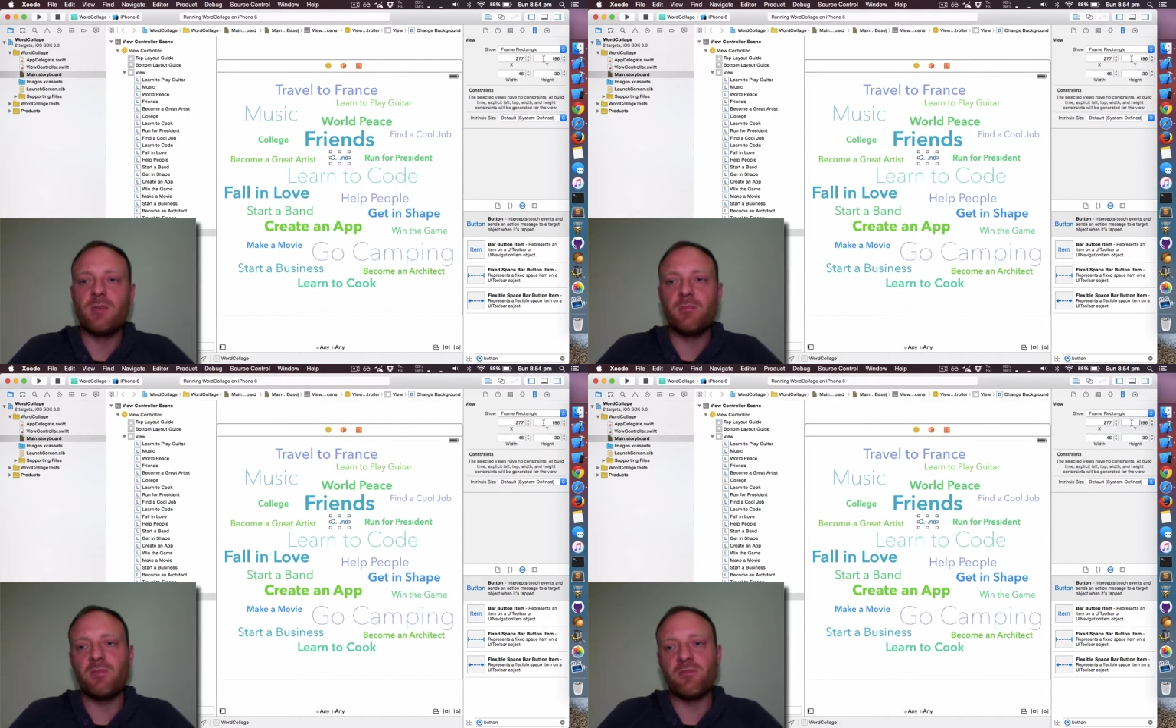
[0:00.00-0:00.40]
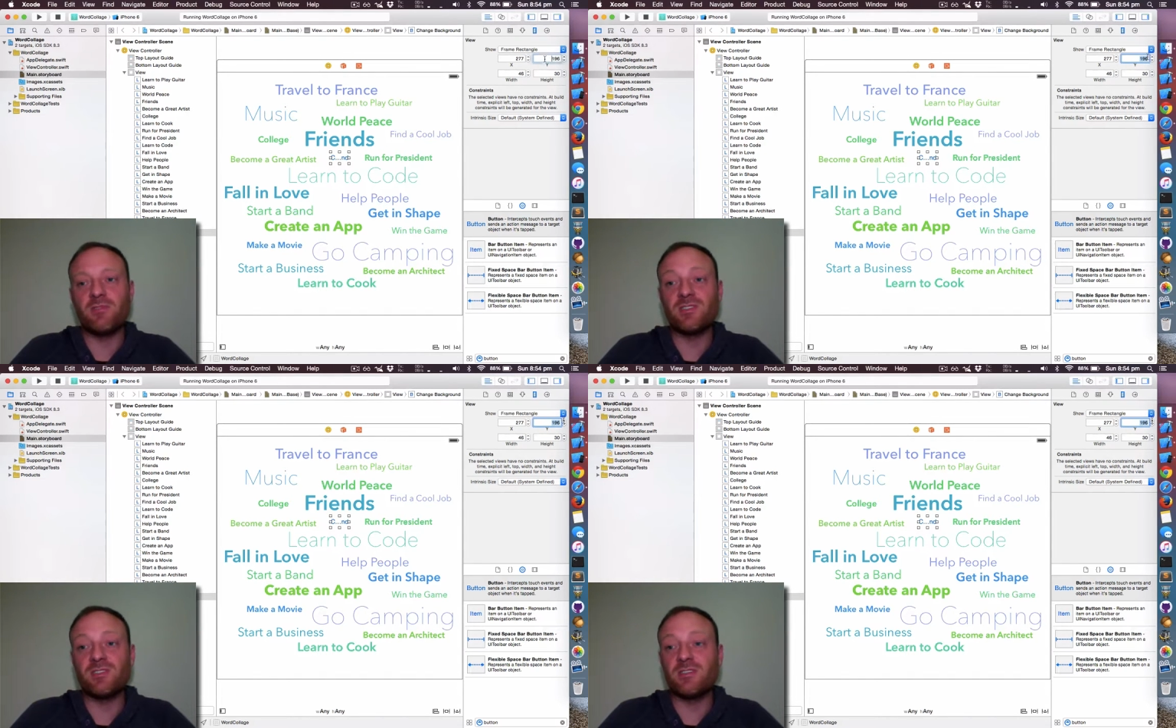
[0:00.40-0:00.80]
But for
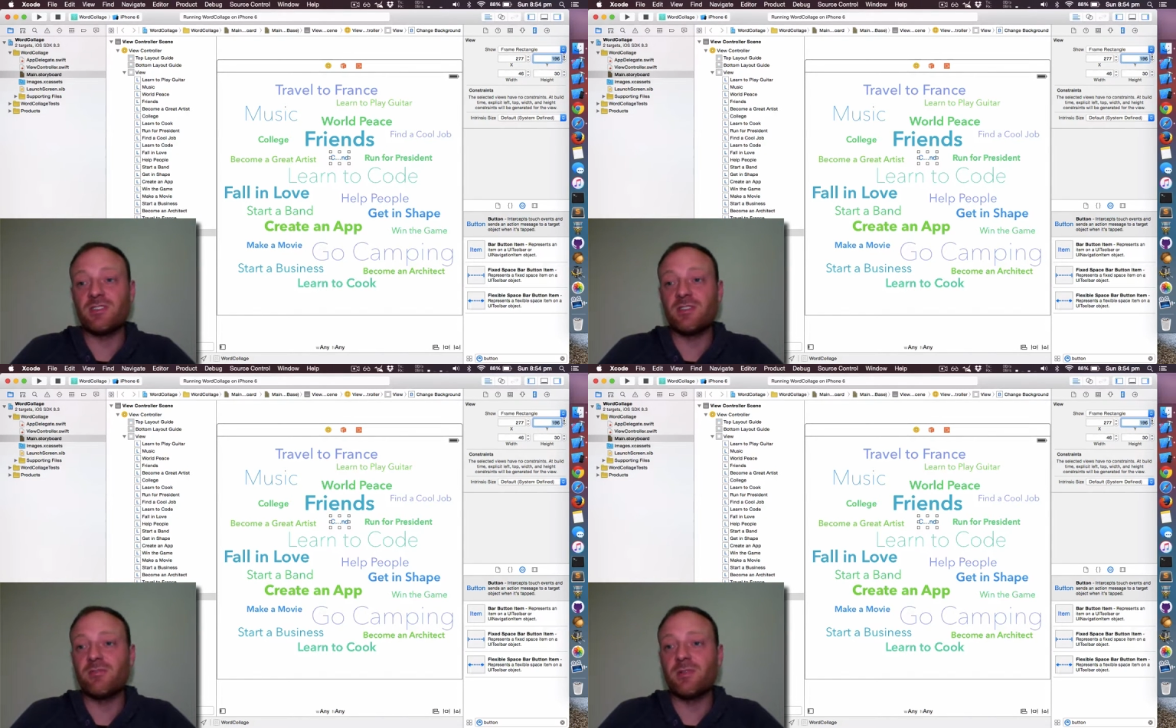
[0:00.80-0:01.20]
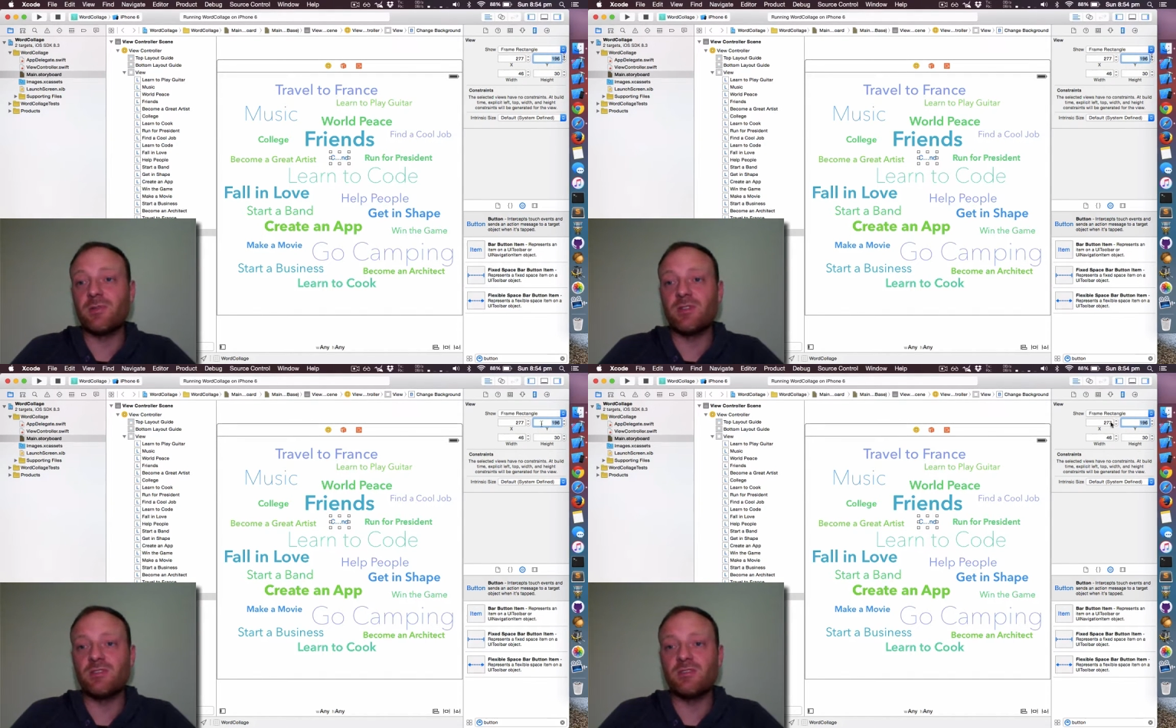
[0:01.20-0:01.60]
instance if we
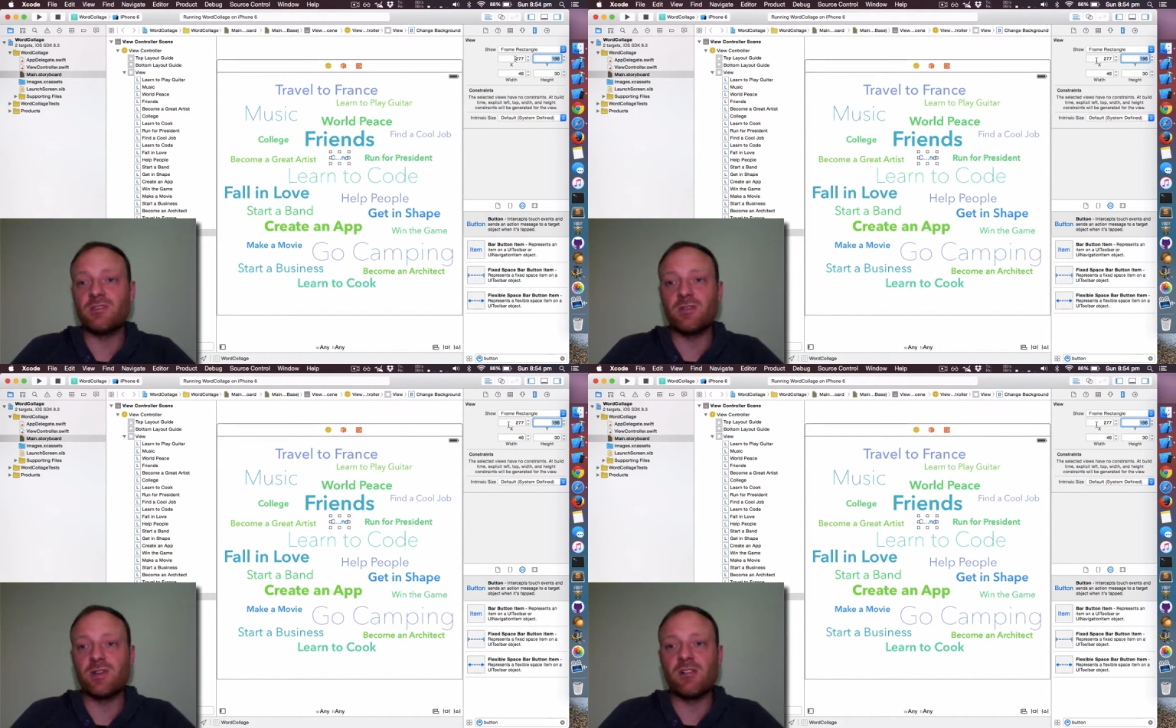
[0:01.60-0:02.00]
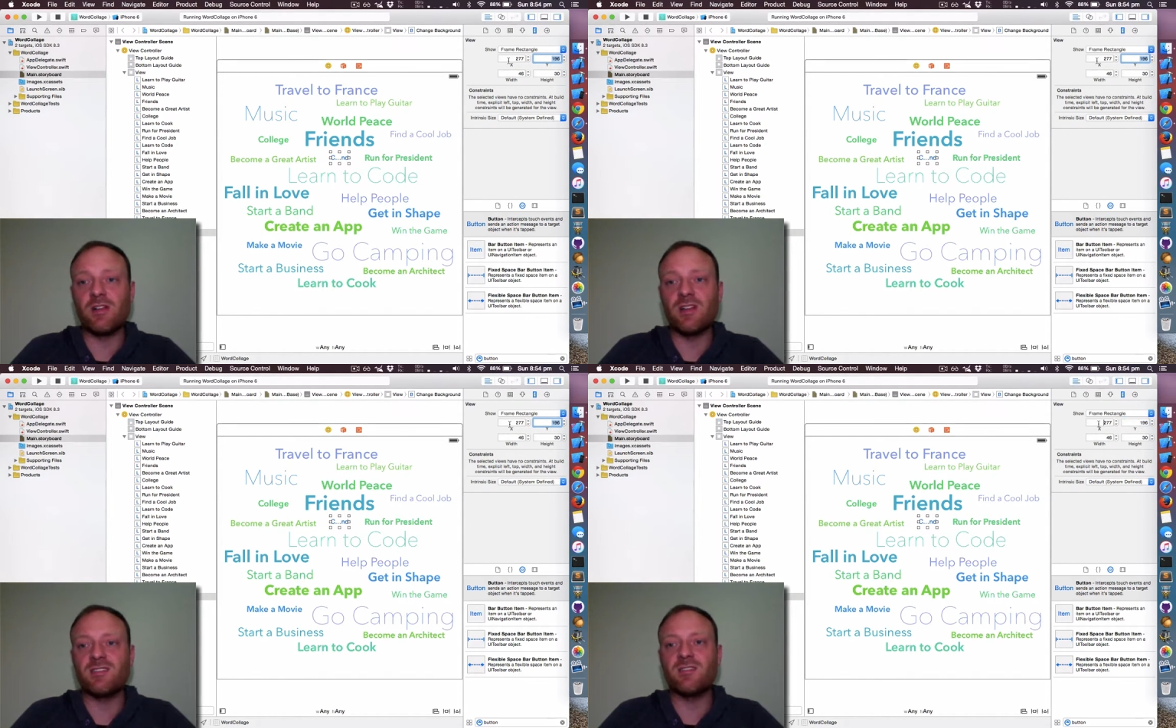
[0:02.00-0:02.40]
were so
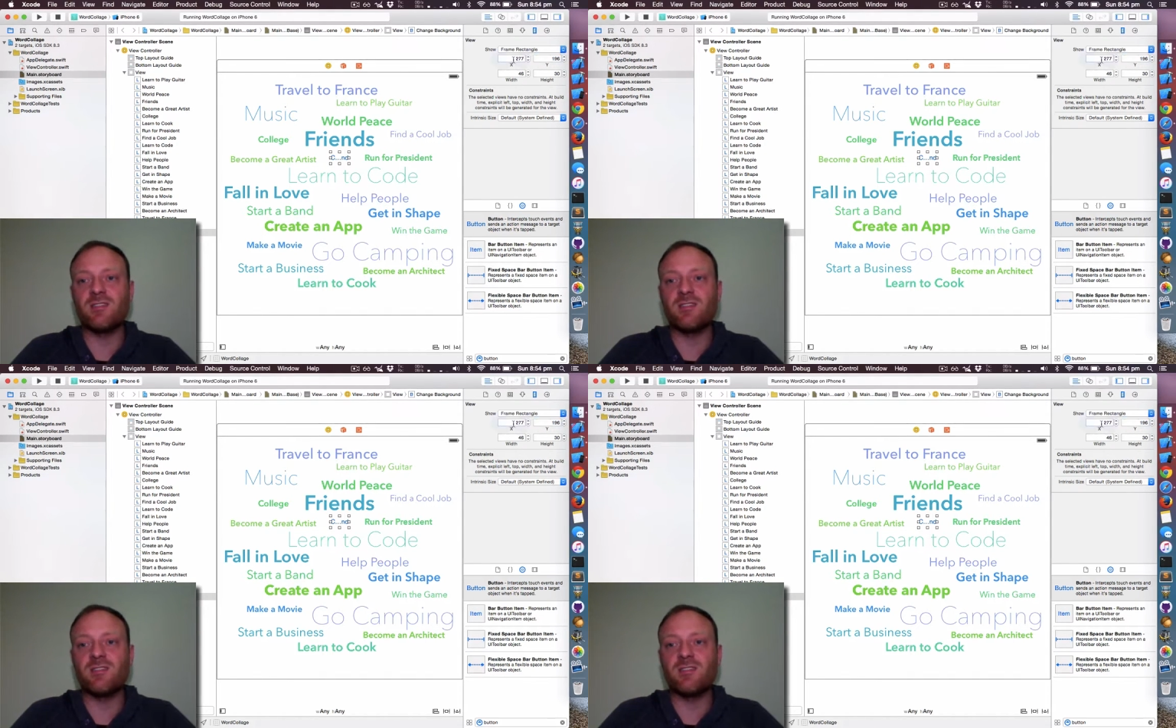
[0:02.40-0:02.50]
inclined